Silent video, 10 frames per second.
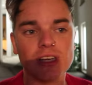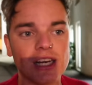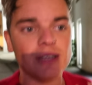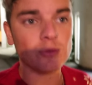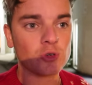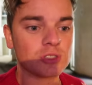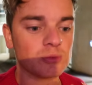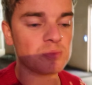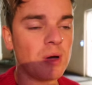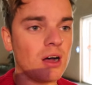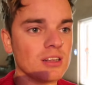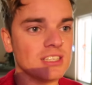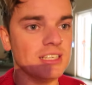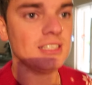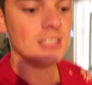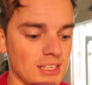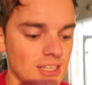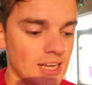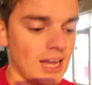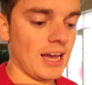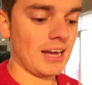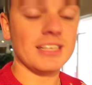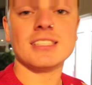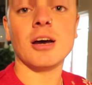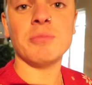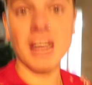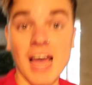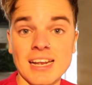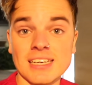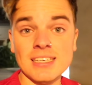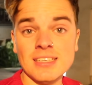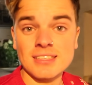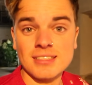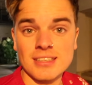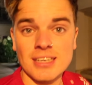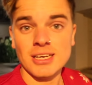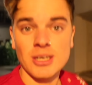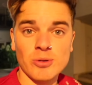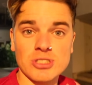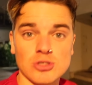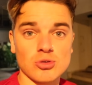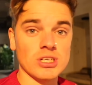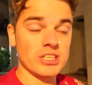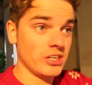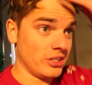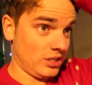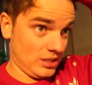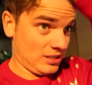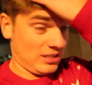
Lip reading: the Gleam Christmas party, and it's come in handy, which is really good.